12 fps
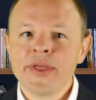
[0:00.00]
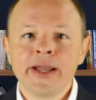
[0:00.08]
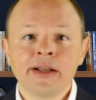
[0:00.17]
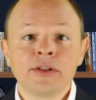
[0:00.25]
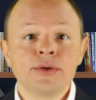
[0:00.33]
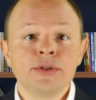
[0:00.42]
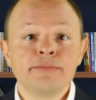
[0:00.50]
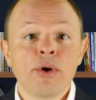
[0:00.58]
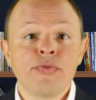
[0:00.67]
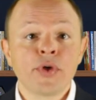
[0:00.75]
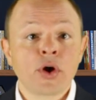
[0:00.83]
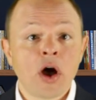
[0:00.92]
that includes
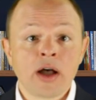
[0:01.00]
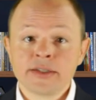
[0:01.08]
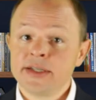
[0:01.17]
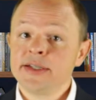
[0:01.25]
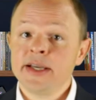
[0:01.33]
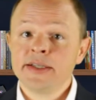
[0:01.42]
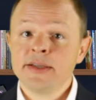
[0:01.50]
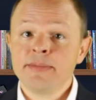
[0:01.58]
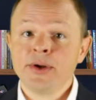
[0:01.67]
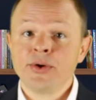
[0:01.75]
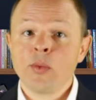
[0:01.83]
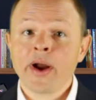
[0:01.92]
both the cost it takes to
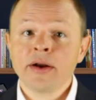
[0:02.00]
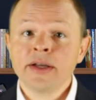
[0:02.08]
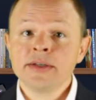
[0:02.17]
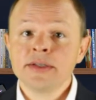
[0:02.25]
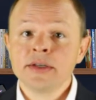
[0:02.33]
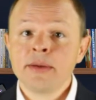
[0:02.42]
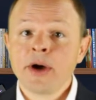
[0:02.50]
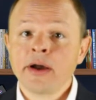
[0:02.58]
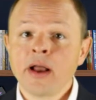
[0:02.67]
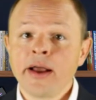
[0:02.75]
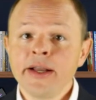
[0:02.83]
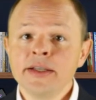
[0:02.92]
build awareness among
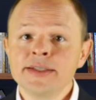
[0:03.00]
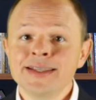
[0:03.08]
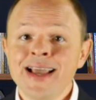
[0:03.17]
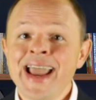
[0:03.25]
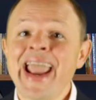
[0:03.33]
an audience